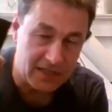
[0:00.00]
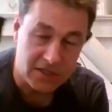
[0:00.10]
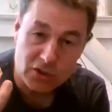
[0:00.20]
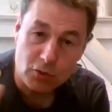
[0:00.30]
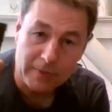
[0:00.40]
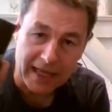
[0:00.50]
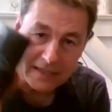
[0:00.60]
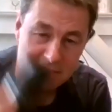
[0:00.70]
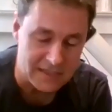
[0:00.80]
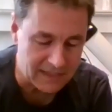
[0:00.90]
a zoom
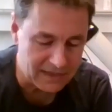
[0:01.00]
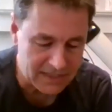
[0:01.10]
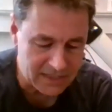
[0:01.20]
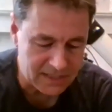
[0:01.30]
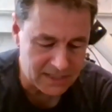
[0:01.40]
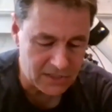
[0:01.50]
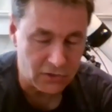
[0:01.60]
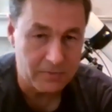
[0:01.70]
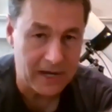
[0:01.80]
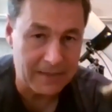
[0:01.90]
lens, and this is a
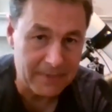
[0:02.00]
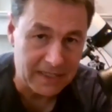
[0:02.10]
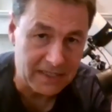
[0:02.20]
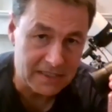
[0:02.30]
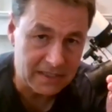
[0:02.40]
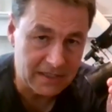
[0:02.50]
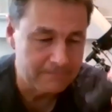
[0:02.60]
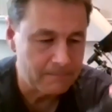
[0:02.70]
zoom eyepiece.